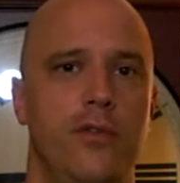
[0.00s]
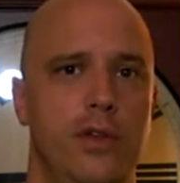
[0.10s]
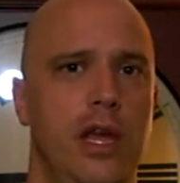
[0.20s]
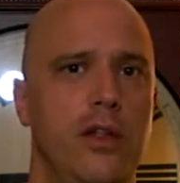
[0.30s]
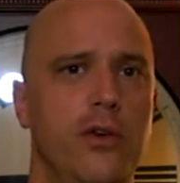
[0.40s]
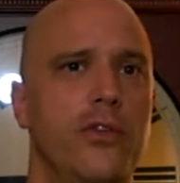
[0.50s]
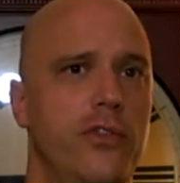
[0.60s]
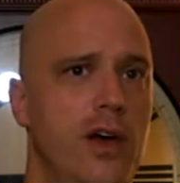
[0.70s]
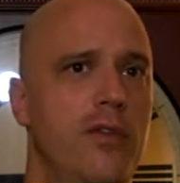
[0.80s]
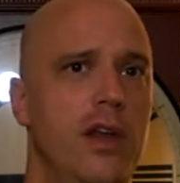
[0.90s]
take those
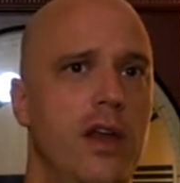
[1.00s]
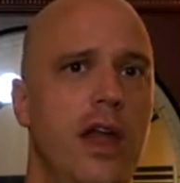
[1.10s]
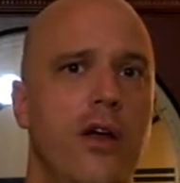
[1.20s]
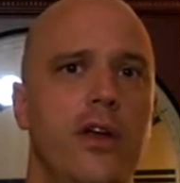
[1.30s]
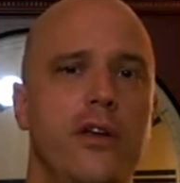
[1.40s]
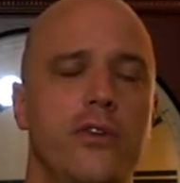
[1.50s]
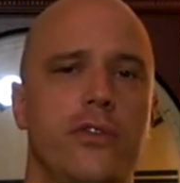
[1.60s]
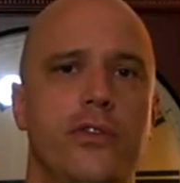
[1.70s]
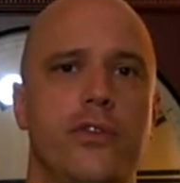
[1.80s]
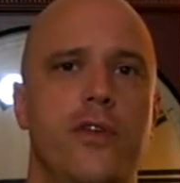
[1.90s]
7 areas,
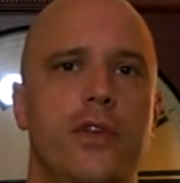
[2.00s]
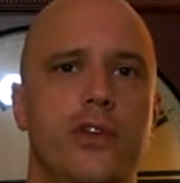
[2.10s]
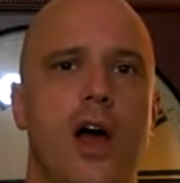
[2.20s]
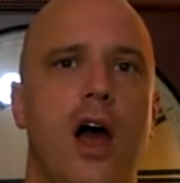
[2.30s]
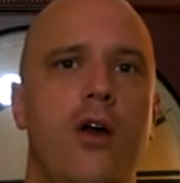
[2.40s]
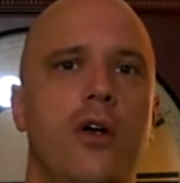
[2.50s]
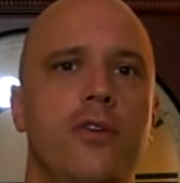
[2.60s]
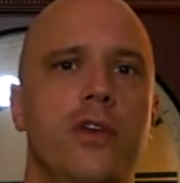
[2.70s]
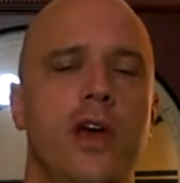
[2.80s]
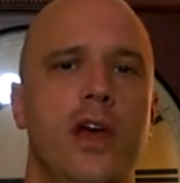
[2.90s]
those 7
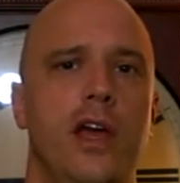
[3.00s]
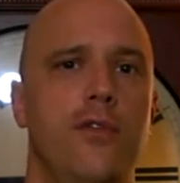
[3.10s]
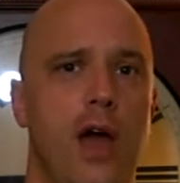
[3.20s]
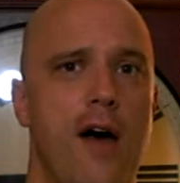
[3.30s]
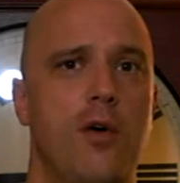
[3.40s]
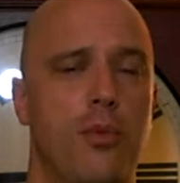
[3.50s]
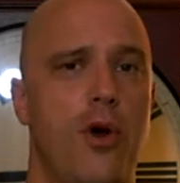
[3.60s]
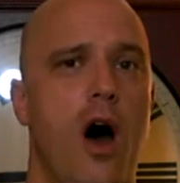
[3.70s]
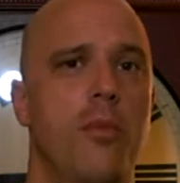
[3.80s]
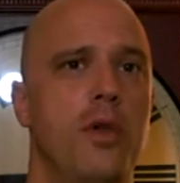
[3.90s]
chakras, if you have a
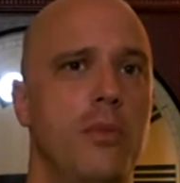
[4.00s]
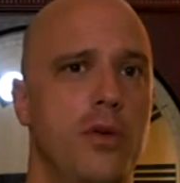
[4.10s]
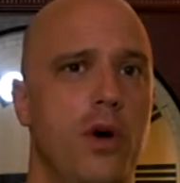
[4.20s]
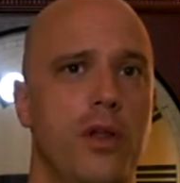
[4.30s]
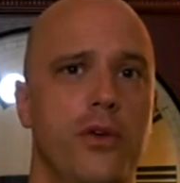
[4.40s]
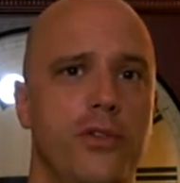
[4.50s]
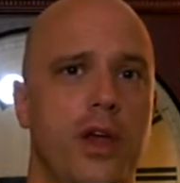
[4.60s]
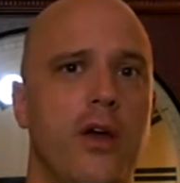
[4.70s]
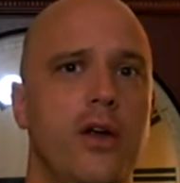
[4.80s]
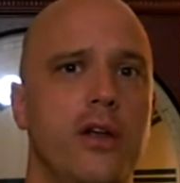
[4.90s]
problem in one of those
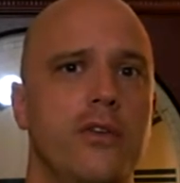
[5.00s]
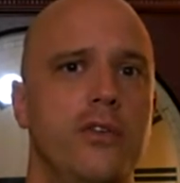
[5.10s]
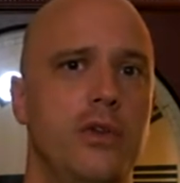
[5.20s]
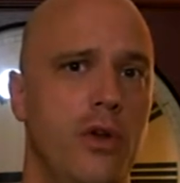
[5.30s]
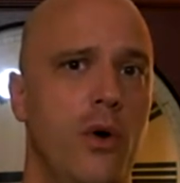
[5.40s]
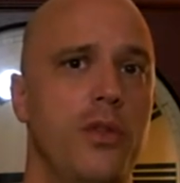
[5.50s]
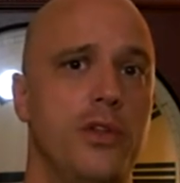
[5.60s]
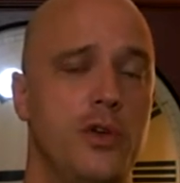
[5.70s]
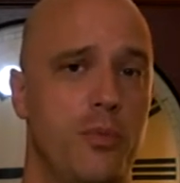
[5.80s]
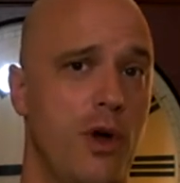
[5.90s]
areas, you know
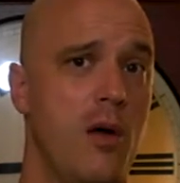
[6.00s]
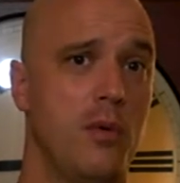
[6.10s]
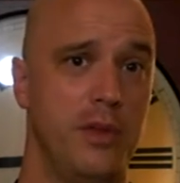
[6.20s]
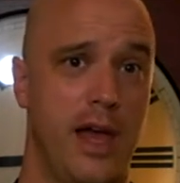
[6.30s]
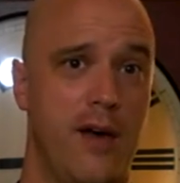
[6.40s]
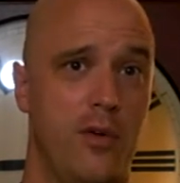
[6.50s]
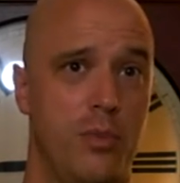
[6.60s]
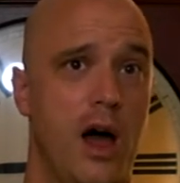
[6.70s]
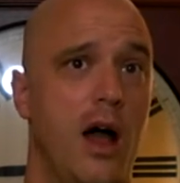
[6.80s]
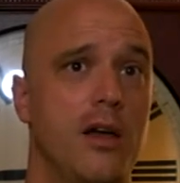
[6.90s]
that you probably have a
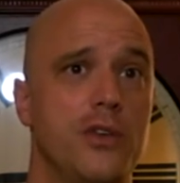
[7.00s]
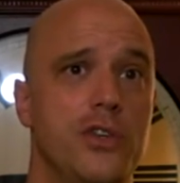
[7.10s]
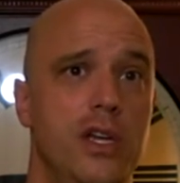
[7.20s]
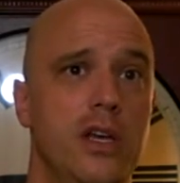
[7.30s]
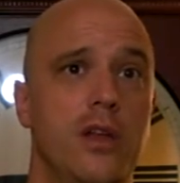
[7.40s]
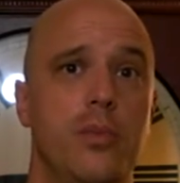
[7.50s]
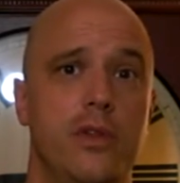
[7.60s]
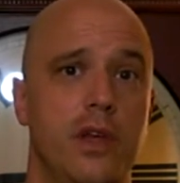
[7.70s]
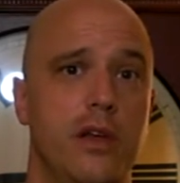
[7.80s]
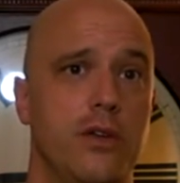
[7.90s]
blockage in a
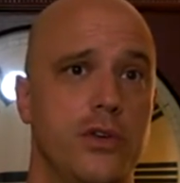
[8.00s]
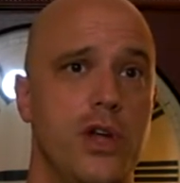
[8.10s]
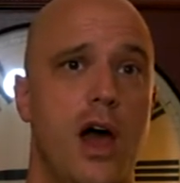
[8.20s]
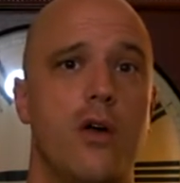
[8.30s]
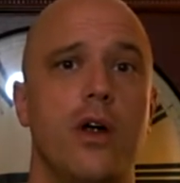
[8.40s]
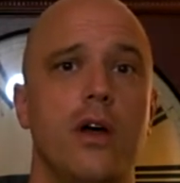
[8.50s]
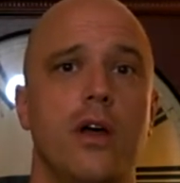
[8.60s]
particular chakra.